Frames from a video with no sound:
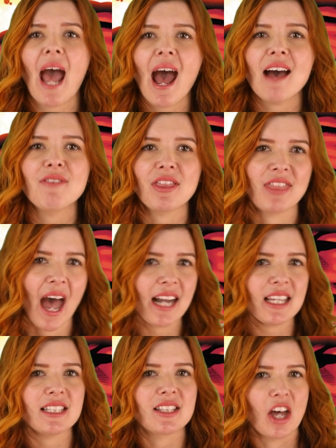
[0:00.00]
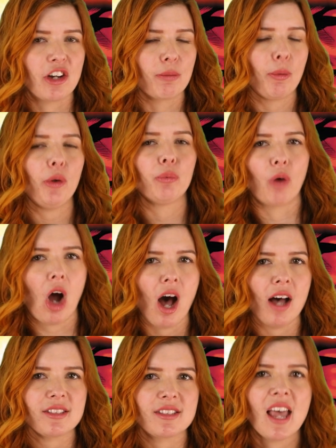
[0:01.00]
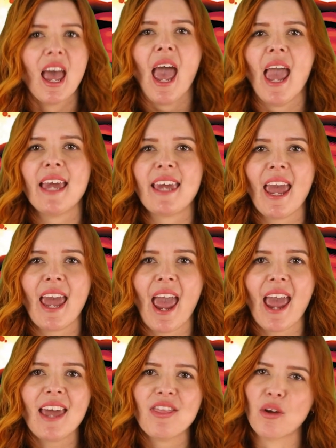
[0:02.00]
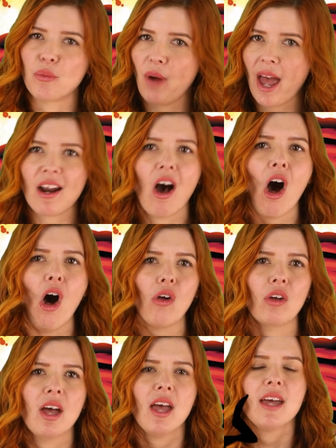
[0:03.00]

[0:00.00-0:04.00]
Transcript: have Thaddeus Thunderbolt Ross, aka the Red Hulk,